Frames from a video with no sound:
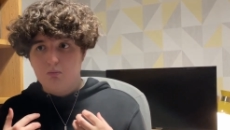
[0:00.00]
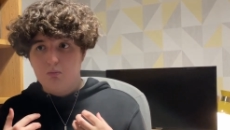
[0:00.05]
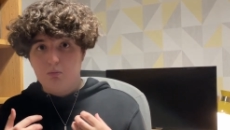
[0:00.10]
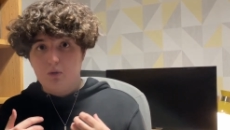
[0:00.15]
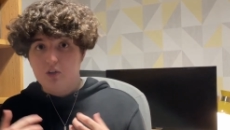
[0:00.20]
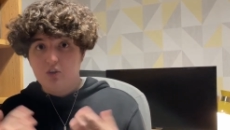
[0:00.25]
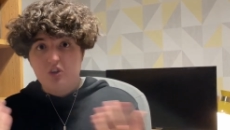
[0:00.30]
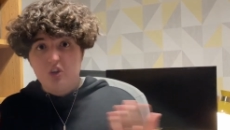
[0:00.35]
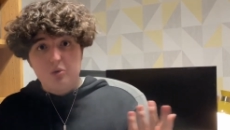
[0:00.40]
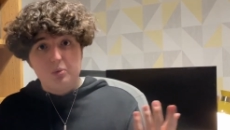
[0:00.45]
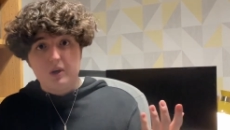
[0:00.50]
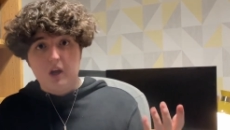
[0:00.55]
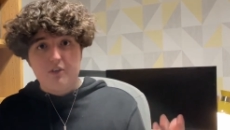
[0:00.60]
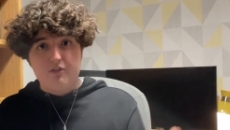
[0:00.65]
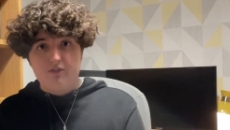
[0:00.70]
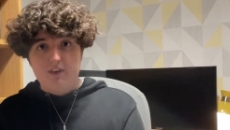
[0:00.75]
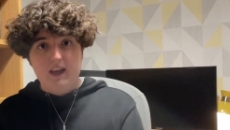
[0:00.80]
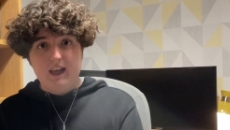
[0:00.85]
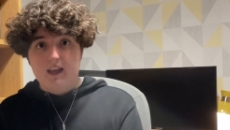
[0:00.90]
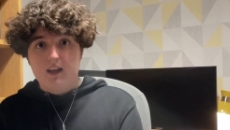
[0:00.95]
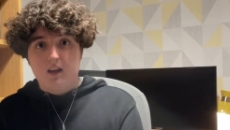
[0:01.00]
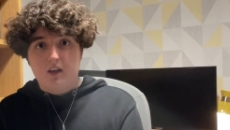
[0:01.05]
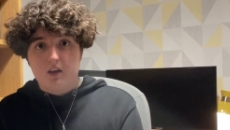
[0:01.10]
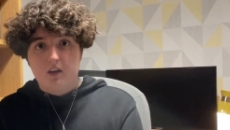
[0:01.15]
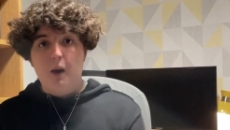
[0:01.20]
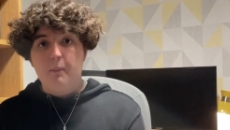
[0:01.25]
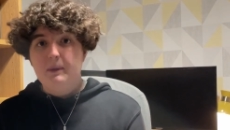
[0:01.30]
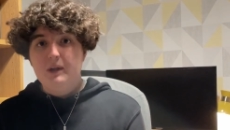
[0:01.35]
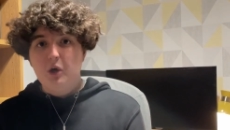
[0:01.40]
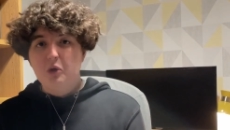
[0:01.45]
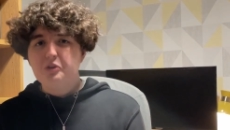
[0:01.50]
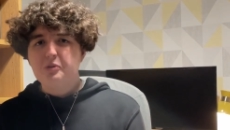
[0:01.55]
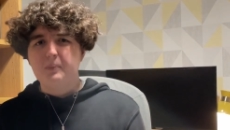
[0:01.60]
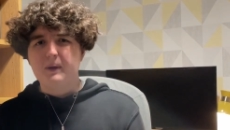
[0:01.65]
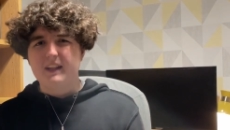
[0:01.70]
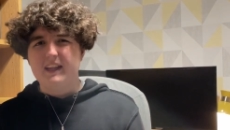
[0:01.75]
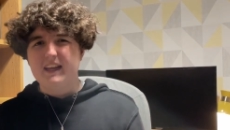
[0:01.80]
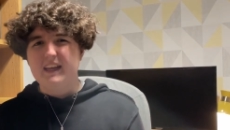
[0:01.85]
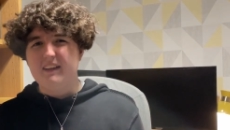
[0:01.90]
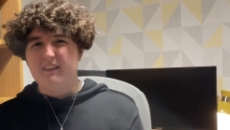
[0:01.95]
it's just what I think. I mean,
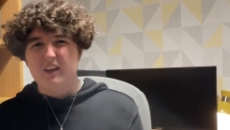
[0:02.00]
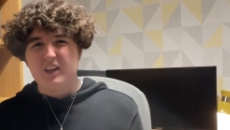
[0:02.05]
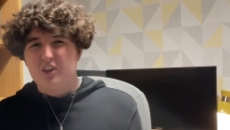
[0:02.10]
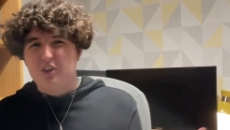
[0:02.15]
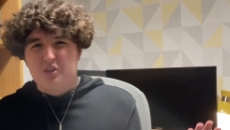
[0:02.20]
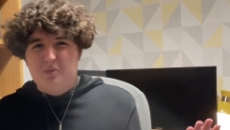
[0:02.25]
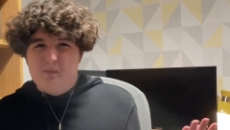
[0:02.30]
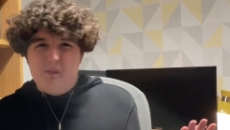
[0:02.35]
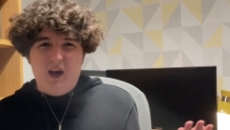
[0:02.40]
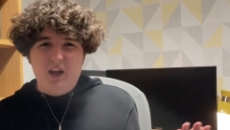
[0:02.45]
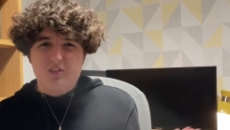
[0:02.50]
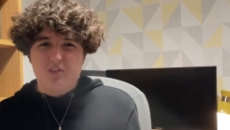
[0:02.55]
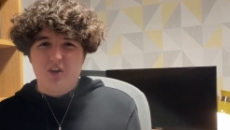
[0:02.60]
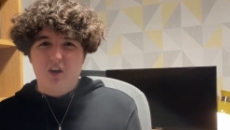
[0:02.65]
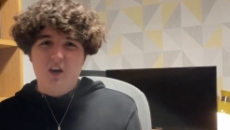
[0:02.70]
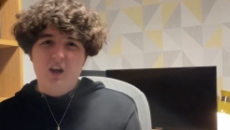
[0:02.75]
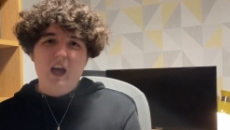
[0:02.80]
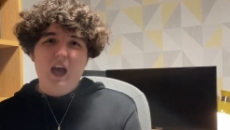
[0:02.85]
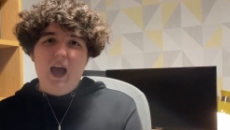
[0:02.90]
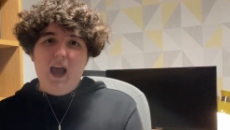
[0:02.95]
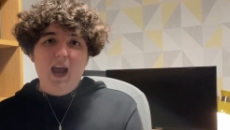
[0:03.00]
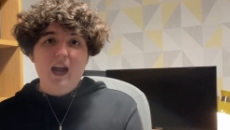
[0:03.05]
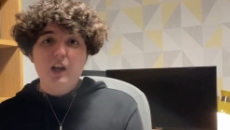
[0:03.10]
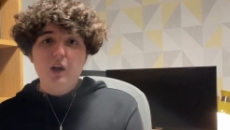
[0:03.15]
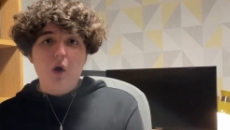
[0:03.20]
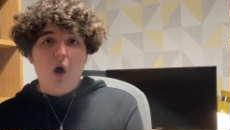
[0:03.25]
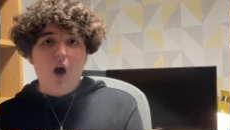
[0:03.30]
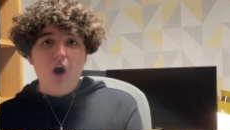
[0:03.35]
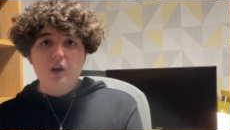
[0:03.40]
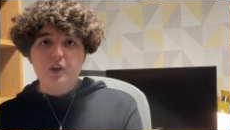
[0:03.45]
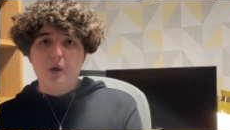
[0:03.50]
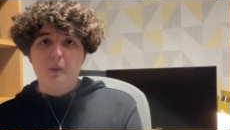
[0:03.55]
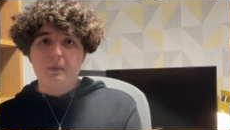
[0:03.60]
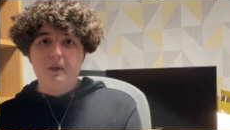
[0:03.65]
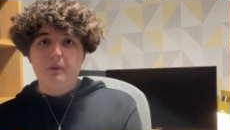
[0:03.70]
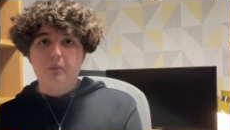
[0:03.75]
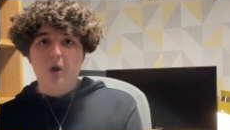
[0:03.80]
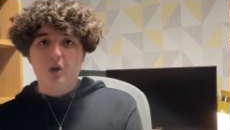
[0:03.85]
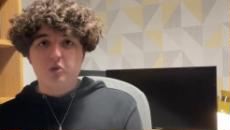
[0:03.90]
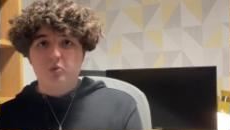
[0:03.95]
ultimately, it doesn't matter. Halo
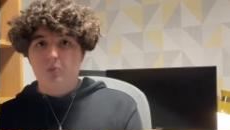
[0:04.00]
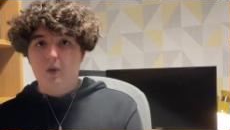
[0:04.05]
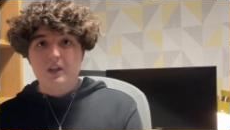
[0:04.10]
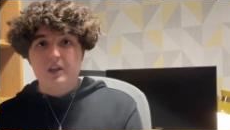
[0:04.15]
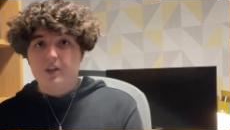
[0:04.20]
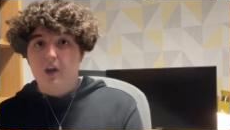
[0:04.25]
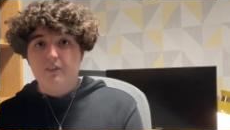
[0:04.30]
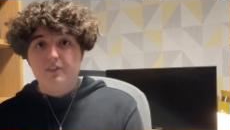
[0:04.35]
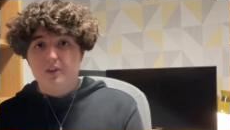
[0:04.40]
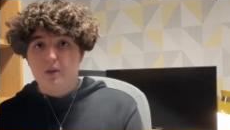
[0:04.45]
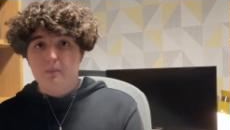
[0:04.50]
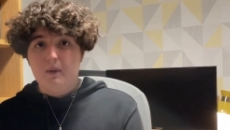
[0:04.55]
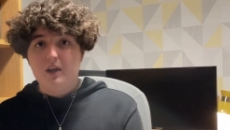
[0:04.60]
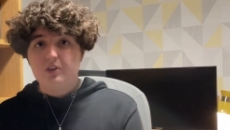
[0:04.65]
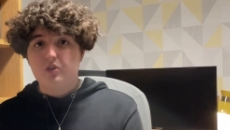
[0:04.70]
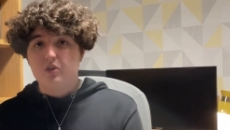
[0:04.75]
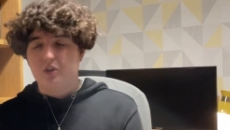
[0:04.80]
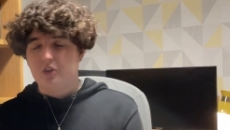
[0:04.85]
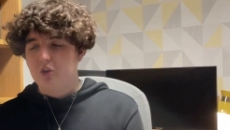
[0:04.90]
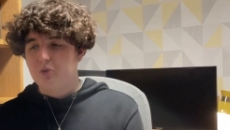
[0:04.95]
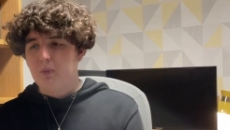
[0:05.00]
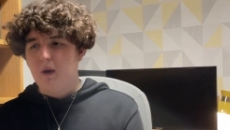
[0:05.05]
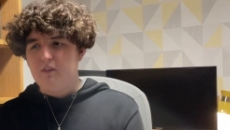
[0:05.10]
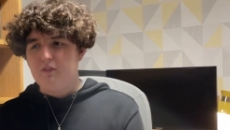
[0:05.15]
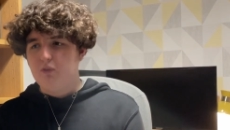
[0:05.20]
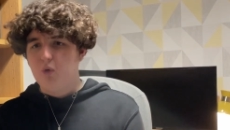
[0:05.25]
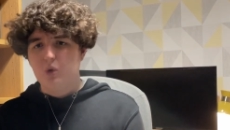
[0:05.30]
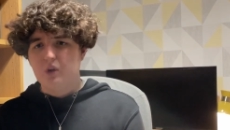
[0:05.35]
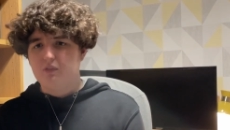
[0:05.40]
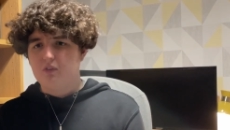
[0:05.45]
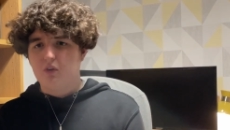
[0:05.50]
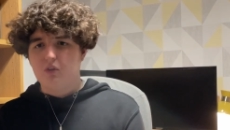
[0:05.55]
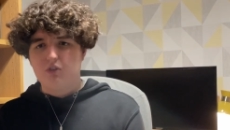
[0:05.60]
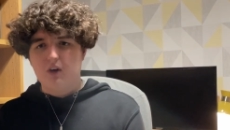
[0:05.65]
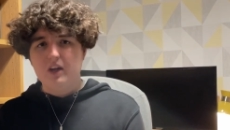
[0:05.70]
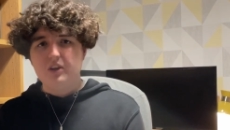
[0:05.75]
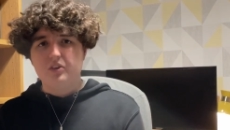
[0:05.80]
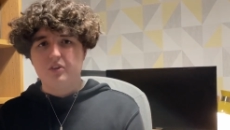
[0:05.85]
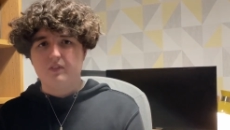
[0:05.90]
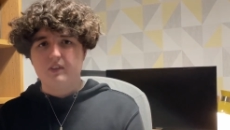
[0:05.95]
arguably works well enough as a mascot despite falling from
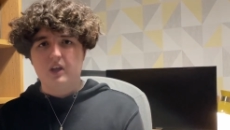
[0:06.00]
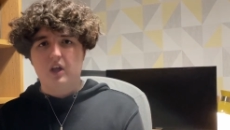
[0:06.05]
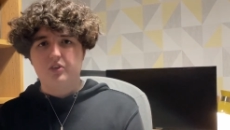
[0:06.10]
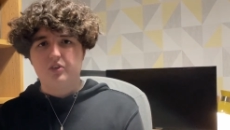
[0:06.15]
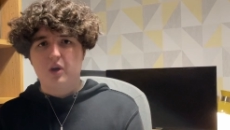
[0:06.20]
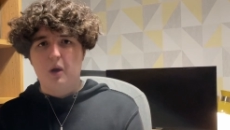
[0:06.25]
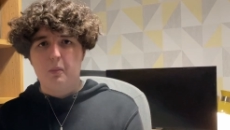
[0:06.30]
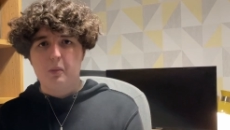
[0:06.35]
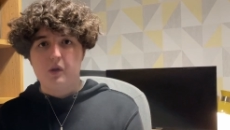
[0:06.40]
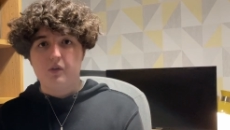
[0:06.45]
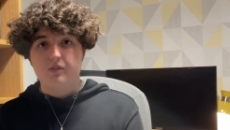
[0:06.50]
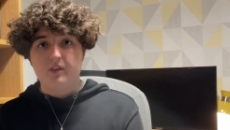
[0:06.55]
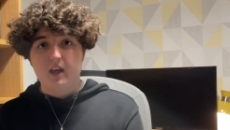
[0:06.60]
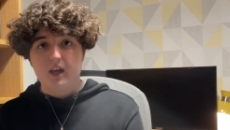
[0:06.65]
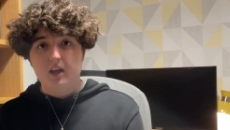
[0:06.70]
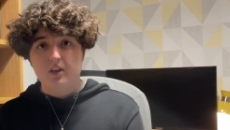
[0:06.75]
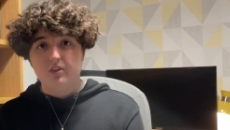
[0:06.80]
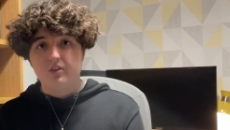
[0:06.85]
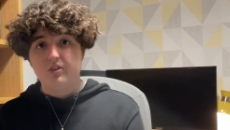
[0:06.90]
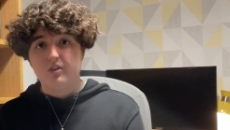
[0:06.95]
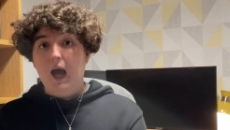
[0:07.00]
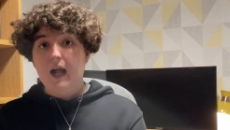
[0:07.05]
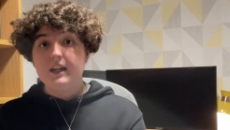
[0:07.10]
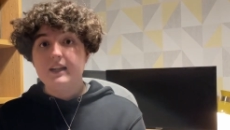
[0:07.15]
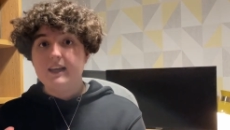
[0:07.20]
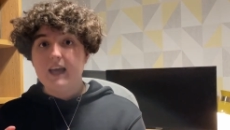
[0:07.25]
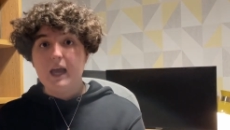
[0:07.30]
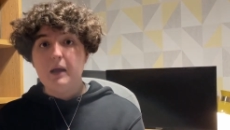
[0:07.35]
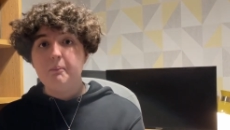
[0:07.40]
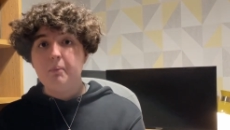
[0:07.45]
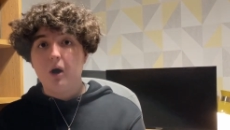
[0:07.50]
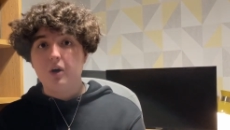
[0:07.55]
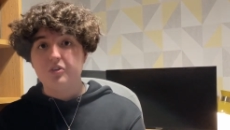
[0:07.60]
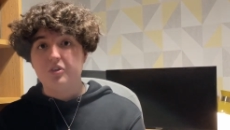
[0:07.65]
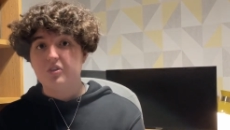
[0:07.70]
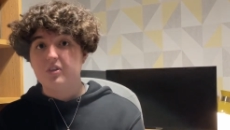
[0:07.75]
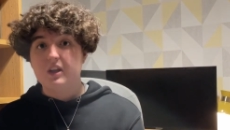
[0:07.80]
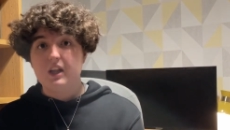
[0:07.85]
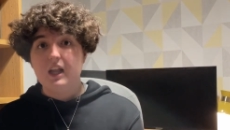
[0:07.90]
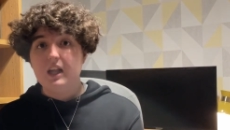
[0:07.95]
grace in the last couple of years. And Game Pass
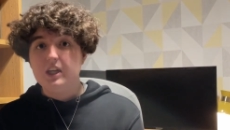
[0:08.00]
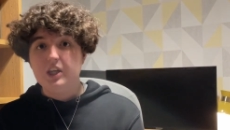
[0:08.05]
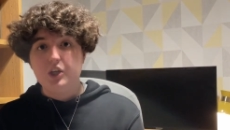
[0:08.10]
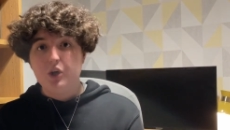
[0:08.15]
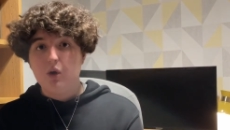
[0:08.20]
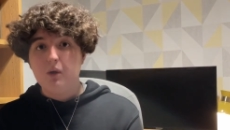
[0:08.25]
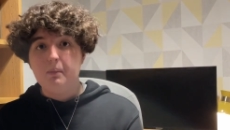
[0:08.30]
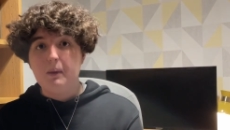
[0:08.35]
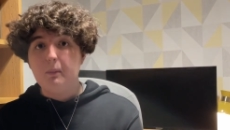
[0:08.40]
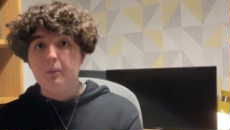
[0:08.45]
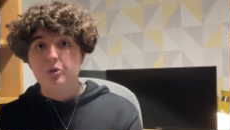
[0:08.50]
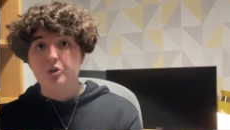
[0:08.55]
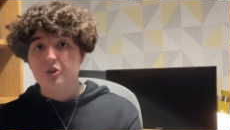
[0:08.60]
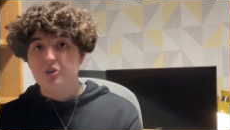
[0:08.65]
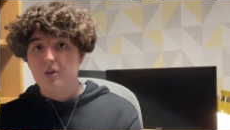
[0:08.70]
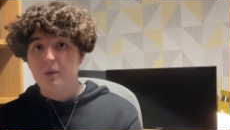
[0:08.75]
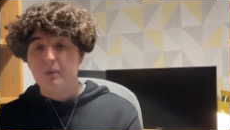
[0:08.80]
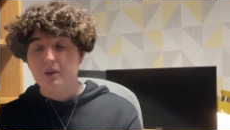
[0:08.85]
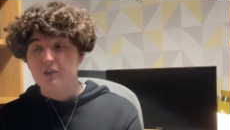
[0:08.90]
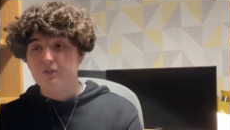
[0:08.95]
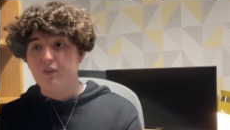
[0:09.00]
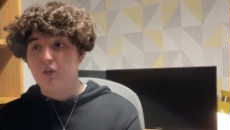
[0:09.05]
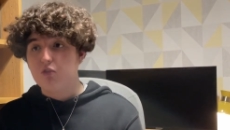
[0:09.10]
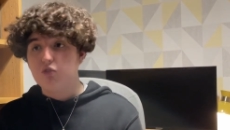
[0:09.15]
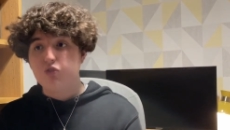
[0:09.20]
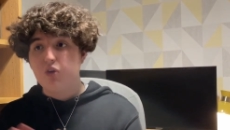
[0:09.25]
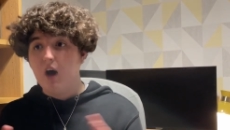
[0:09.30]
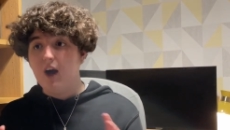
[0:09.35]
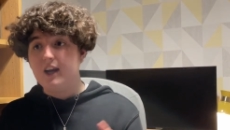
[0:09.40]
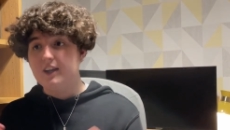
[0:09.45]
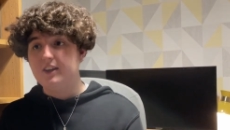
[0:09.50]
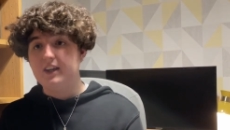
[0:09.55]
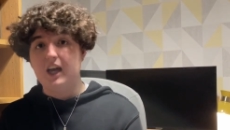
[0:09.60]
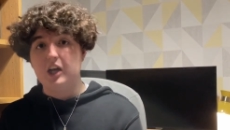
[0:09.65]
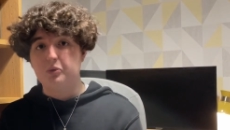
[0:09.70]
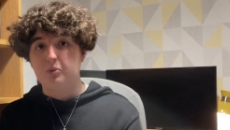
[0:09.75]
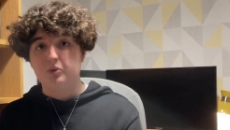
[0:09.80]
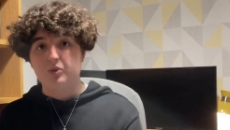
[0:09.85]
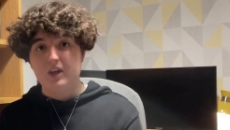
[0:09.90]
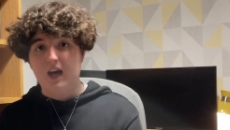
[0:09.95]
is clearly showing people just how much variety
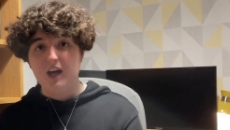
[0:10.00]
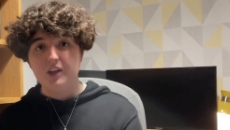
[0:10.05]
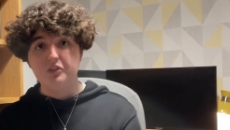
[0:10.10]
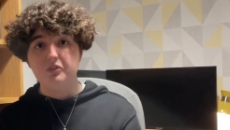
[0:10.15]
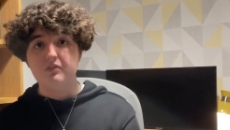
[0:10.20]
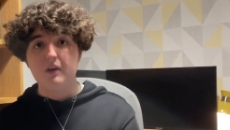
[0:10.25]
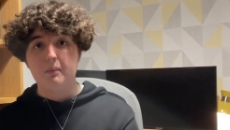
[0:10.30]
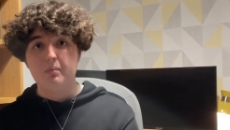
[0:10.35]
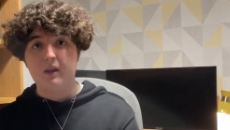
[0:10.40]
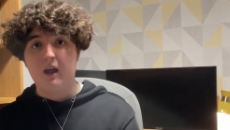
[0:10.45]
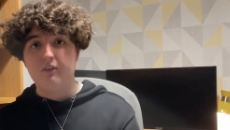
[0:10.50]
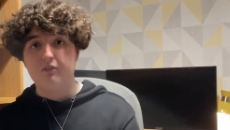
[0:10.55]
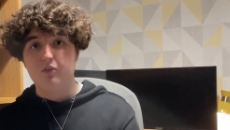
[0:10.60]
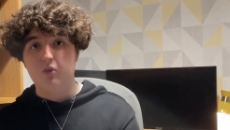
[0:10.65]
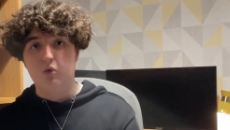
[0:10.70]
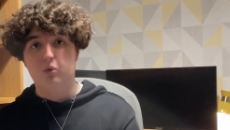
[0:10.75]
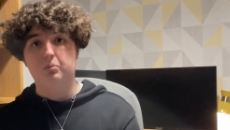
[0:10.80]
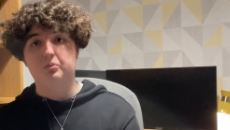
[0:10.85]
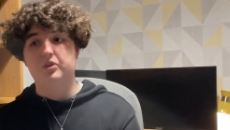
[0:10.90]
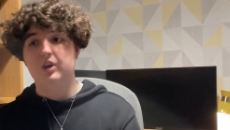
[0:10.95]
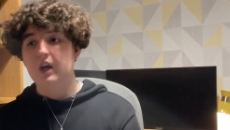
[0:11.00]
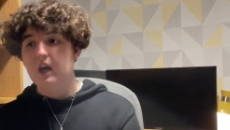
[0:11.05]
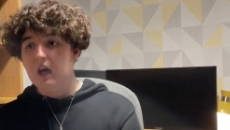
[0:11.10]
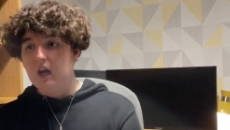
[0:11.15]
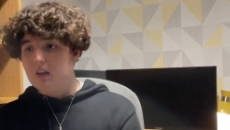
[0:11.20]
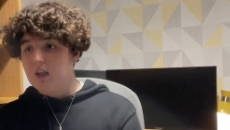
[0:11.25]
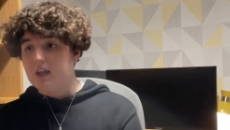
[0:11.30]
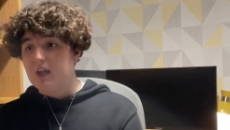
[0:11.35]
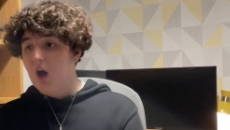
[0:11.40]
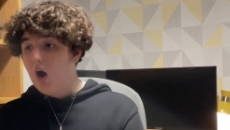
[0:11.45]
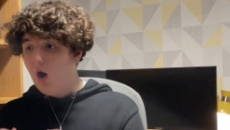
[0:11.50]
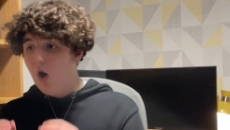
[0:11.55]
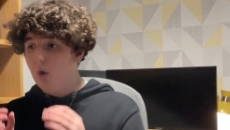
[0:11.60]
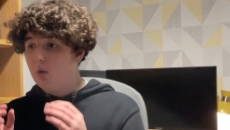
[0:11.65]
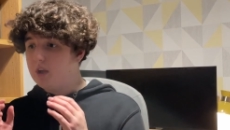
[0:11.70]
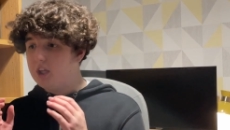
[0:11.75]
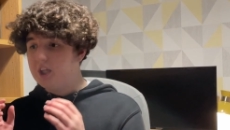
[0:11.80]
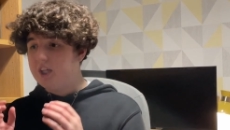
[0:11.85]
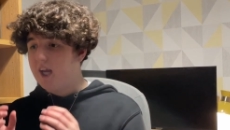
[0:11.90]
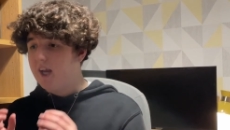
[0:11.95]
Xbox has on their platforms. Like,
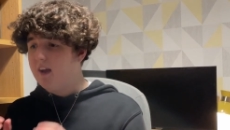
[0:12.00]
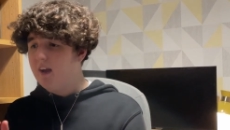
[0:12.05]
holy sh**,